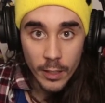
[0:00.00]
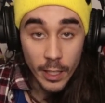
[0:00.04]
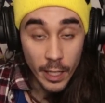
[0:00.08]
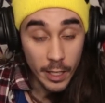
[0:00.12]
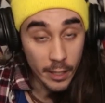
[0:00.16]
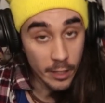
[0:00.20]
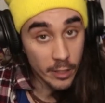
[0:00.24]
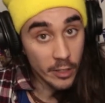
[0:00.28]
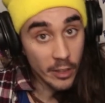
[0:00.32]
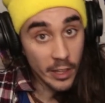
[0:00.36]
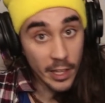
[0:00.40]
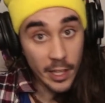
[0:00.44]

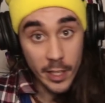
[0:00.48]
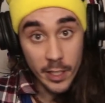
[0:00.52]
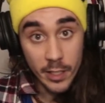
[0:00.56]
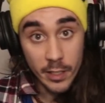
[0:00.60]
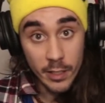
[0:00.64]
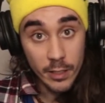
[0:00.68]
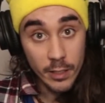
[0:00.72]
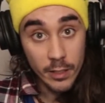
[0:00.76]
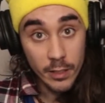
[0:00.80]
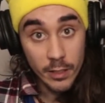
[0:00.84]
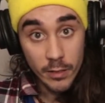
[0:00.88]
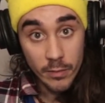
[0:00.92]
And
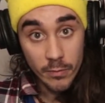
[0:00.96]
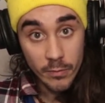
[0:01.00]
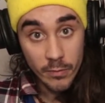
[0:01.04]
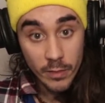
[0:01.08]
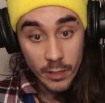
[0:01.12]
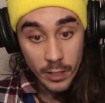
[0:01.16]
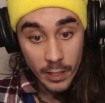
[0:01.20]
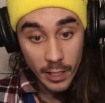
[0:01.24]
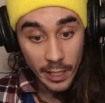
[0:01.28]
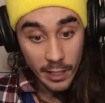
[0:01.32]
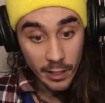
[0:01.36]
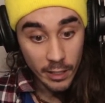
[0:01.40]
then,
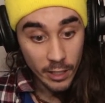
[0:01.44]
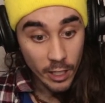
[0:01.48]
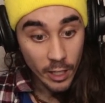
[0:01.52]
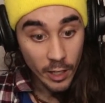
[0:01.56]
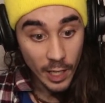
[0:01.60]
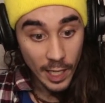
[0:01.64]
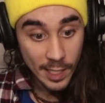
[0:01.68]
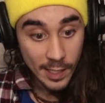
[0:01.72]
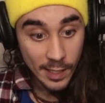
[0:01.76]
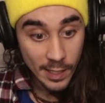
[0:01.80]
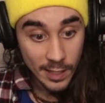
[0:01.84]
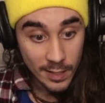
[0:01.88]
I don't know,
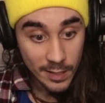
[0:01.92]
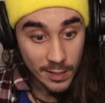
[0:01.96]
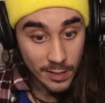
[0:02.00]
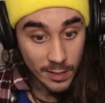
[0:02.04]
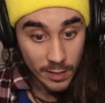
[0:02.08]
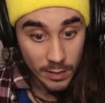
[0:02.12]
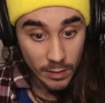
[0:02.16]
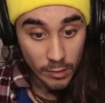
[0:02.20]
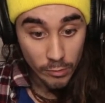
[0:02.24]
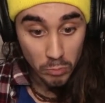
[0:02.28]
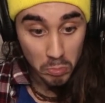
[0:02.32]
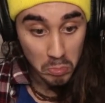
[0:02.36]
I
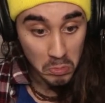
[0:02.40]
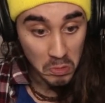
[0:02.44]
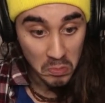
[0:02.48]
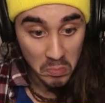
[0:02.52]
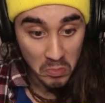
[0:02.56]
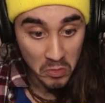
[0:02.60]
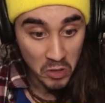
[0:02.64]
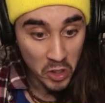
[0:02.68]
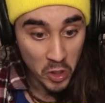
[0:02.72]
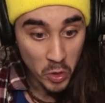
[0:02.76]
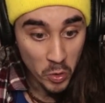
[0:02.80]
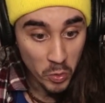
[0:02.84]
guess
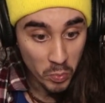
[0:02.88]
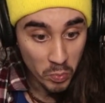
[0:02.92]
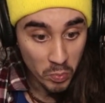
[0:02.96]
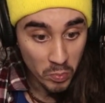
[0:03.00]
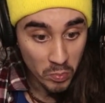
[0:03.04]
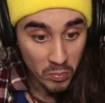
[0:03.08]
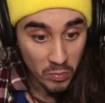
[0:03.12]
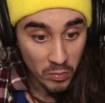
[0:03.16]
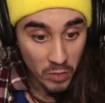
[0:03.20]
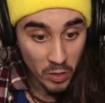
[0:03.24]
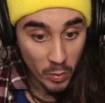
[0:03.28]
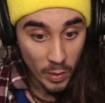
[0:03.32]

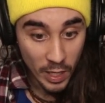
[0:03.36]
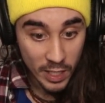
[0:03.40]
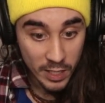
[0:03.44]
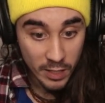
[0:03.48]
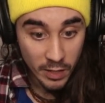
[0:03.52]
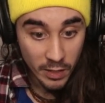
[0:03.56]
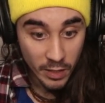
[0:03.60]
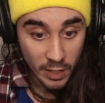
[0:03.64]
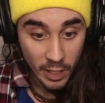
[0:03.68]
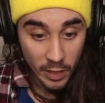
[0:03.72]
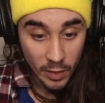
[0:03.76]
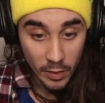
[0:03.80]
the rest
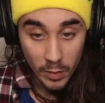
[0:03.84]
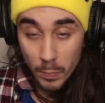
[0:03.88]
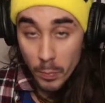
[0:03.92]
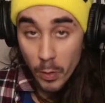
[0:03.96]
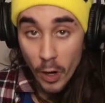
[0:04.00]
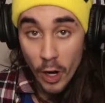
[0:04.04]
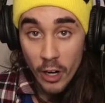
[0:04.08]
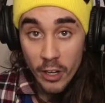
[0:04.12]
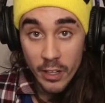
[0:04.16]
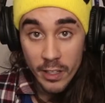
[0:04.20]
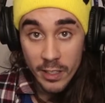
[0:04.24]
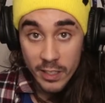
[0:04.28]
of the
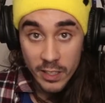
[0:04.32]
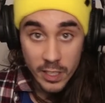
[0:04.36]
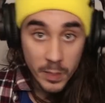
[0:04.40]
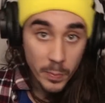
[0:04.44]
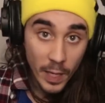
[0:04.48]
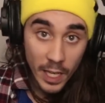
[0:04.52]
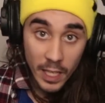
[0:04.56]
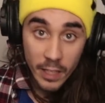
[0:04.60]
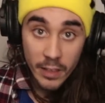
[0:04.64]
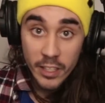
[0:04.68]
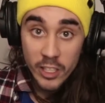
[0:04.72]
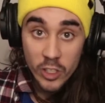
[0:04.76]
part is
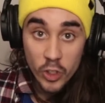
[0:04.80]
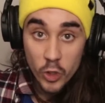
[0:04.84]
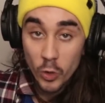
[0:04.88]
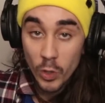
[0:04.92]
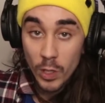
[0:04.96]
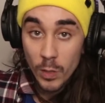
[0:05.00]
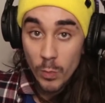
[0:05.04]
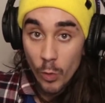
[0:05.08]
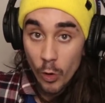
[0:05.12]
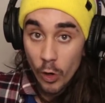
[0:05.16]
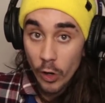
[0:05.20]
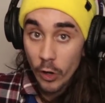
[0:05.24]
spent in this
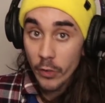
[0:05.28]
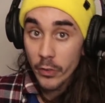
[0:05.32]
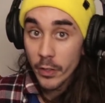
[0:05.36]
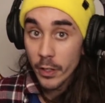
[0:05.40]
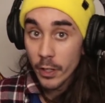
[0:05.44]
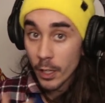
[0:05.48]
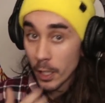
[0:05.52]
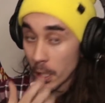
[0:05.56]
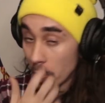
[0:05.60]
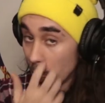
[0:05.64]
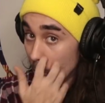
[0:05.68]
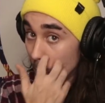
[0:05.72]
dream world.
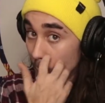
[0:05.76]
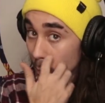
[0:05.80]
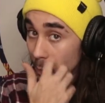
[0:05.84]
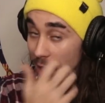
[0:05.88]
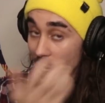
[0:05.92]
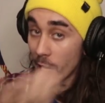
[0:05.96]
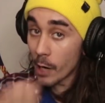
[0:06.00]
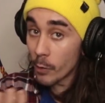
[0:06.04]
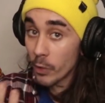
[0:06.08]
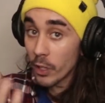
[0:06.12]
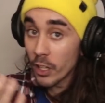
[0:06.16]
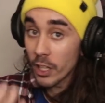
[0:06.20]
But
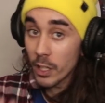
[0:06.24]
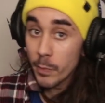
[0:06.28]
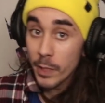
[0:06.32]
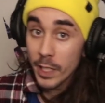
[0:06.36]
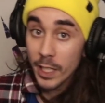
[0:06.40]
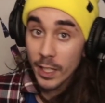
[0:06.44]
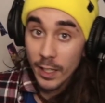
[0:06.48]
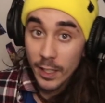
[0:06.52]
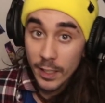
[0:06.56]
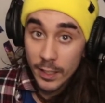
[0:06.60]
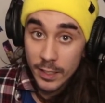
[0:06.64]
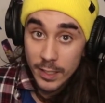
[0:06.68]
not really,
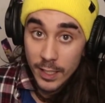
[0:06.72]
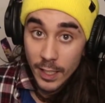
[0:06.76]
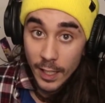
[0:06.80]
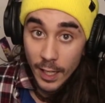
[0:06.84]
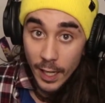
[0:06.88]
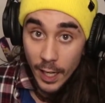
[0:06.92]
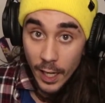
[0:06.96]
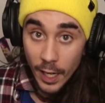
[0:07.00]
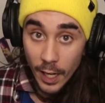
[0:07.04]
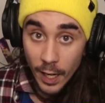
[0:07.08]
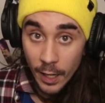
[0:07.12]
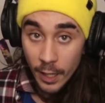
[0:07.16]
because
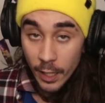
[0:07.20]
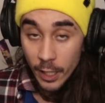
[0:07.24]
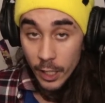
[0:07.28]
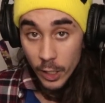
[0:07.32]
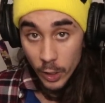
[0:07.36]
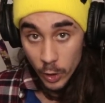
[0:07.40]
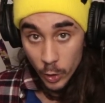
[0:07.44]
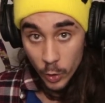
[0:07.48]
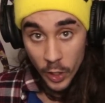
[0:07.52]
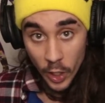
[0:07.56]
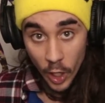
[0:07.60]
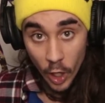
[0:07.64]

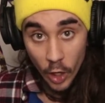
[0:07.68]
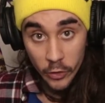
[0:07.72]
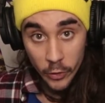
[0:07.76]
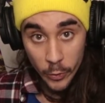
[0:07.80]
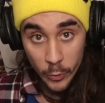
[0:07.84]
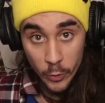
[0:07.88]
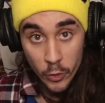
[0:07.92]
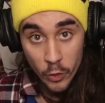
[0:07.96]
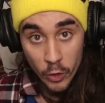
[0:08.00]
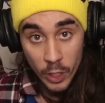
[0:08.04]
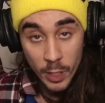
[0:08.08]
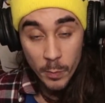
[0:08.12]
you can also
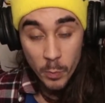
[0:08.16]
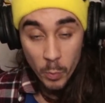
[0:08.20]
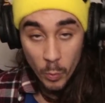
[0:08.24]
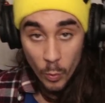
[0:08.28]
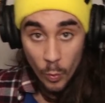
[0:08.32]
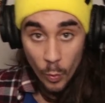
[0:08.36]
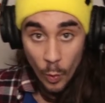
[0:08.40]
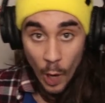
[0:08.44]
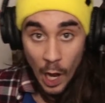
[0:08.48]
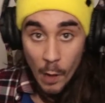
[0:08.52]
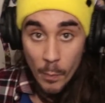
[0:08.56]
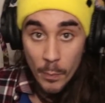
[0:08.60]

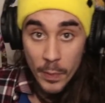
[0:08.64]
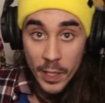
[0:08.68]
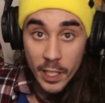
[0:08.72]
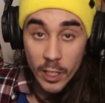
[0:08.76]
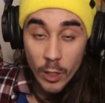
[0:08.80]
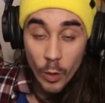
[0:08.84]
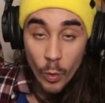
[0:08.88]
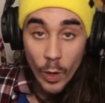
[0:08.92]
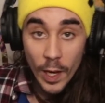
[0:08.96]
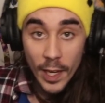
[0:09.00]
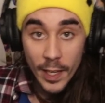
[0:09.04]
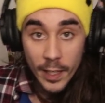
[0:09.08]
dream while being
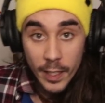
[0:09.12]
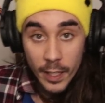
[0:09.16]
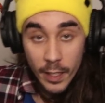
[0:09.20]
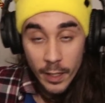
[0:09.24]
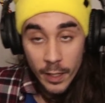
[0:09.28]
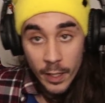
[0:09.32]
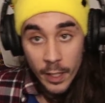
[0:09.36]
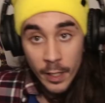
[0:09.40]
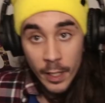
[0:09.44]
awake.